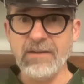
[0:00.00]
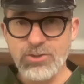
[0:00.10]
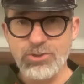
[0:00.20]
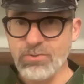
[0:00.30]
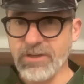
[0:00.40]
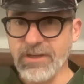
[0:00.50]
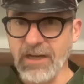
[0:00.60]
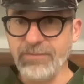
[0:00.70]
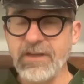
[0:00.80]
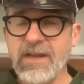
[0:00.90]
And sure
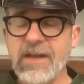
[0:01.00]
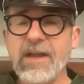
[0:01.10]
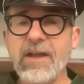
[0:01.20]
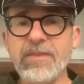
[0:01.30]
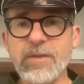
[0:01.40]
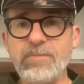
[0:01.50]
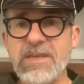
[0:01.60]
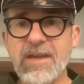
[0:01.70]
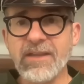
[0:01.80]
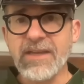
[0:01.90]
enough, the
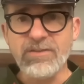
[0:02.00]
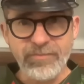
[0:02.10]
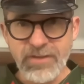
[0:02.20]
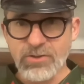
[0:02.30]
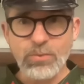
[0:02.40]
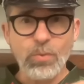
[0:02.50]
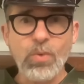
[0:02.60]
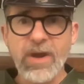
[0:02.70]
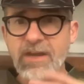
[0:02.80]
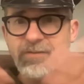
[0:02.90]
PLA veered
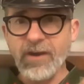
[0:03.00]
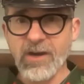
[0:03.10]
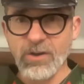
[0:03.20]
way far